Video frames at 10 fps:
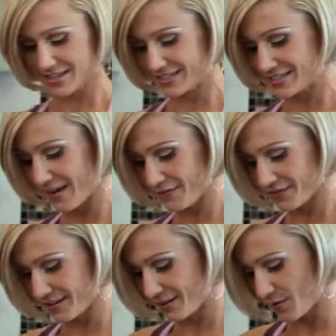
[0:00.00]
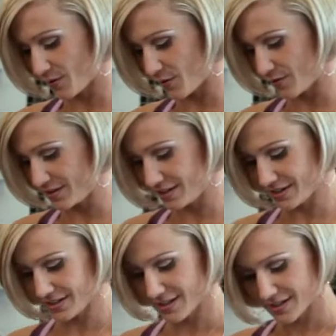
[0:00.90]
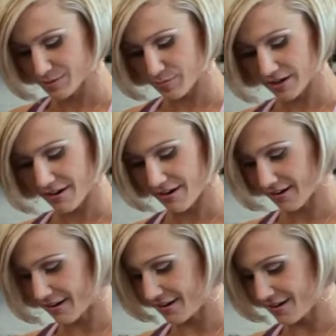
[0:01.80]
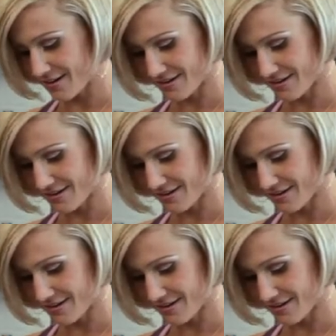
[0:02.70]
definitely cold. It's pretty hard.